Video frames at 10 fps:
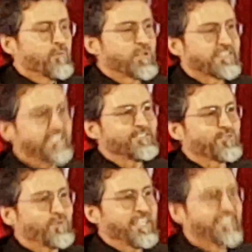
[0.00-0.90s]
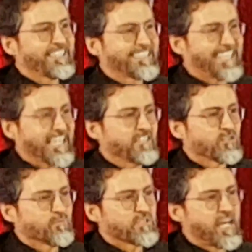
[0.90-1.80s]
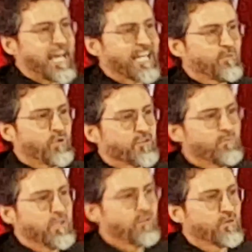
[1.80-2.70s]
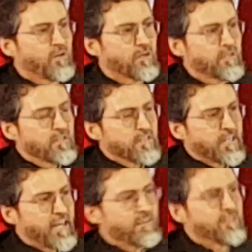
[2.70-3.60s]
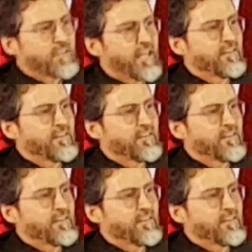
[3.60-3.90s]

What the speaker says: But these three kingdoms, the animal, the mineral, and the